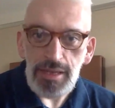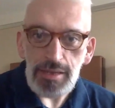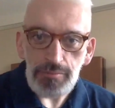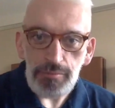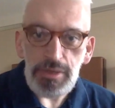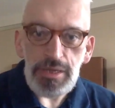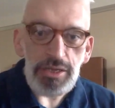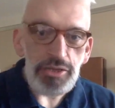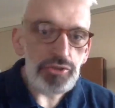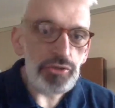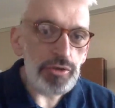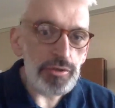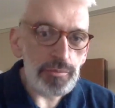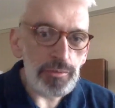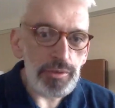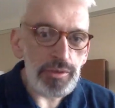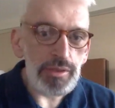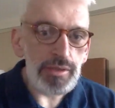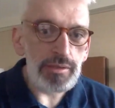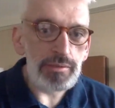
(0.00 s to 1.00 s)
that they
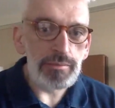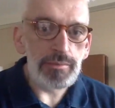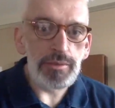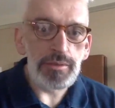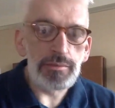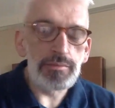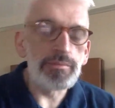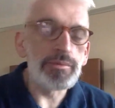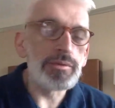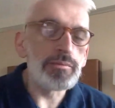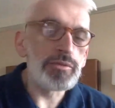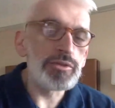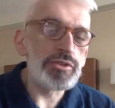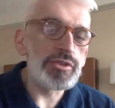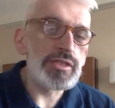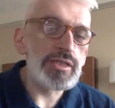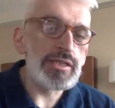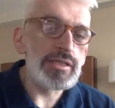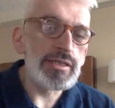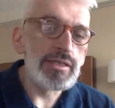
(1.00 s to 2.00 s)
really enjoyed what
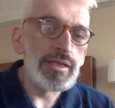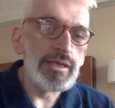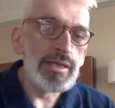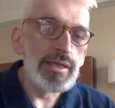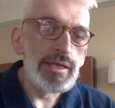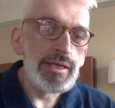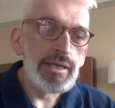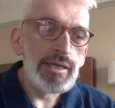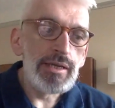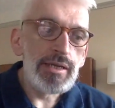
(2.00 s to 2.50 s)
you did.